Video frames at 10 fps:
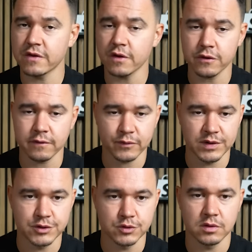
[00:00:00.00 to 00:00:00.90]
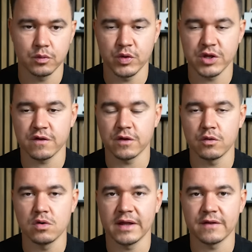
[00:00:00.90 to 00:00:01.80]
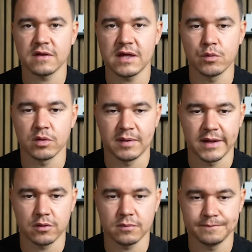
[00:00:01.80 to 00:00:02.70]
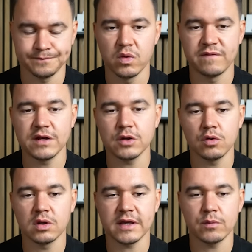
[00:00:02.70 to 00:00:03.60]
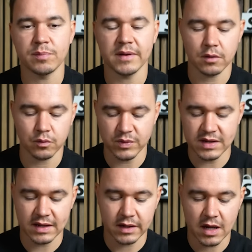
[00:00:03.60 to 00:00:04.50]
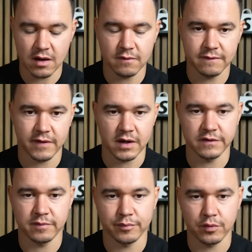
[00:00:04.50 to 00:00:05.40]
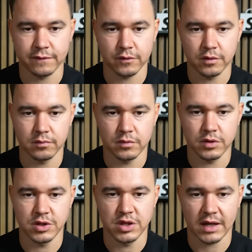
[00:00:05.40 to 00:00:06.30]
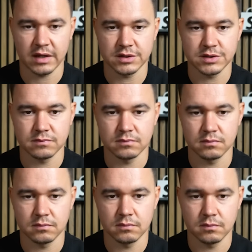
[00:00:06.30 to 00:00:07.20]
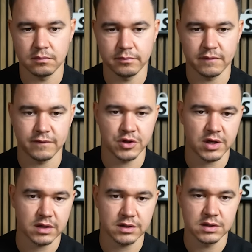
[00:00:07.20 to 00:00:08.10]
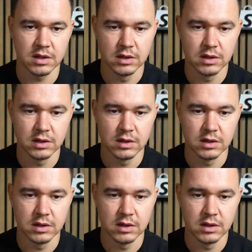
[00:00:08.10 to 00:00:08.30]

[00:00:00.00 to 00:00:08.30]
is also a free tool, which is the Google Ads Keyword Planner. Within the Google Keyword Planner, we can now find puffer jacket. Puffer jacket,